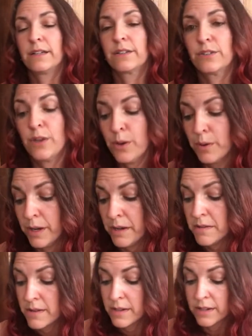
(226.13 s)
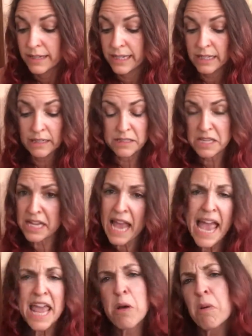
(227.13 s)
So, England's like,
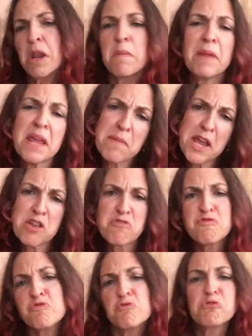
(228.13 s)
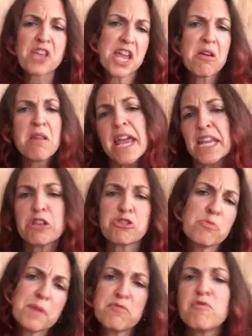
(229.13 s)
I don't want to play by your rules. I don't like your
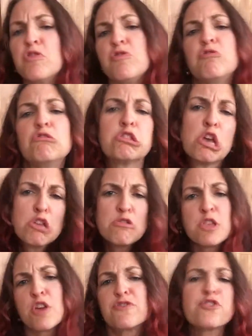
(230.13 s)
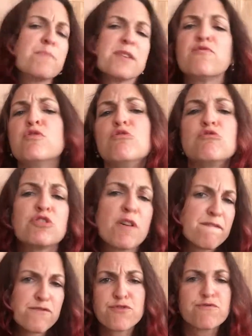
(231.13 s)
stupid rules. You and your stupid rules.
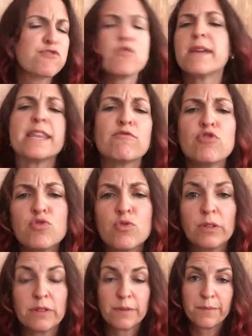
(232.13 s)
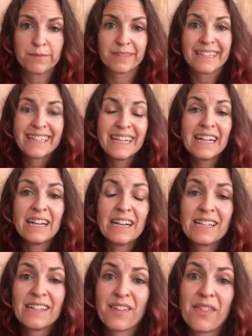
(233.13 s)
You're too many rules. Yeah,
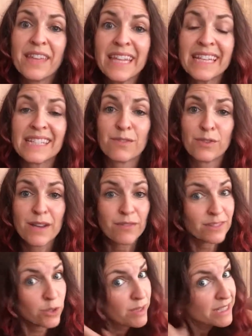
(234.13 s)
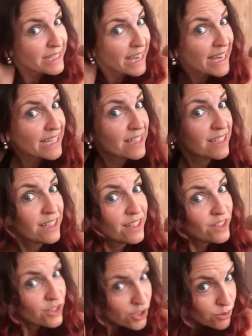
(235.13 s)
the thing is, if you have 28
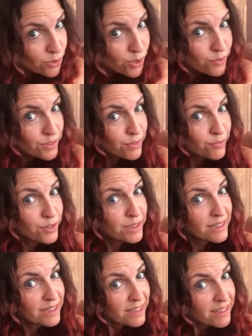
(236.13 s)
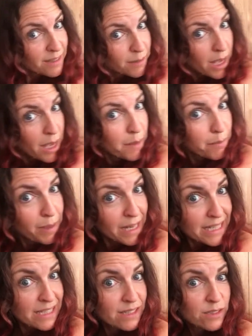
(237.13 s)
children of different
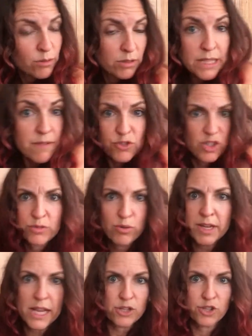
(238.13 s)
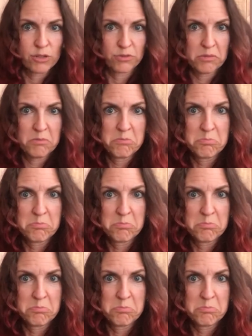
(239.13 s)
places, or even just 28 children,